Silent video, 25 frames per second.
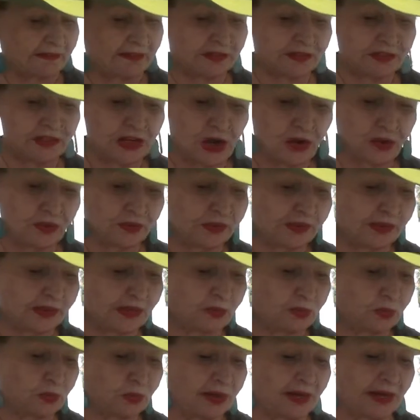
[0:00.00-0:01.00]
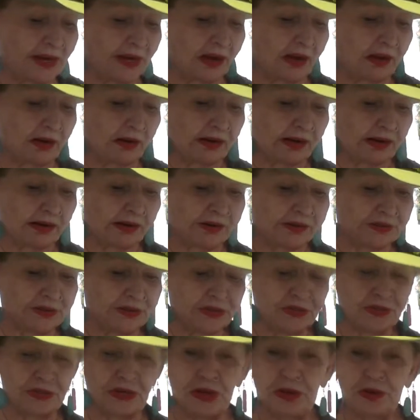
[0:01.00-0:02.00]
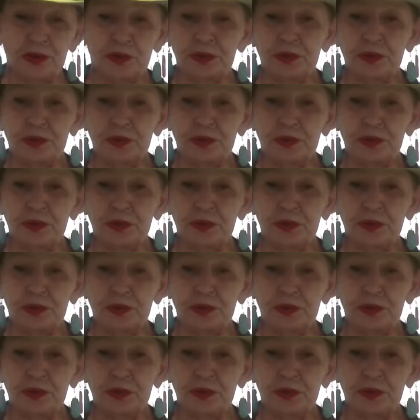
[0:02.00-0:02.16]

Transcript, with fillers: Know that we are, you know,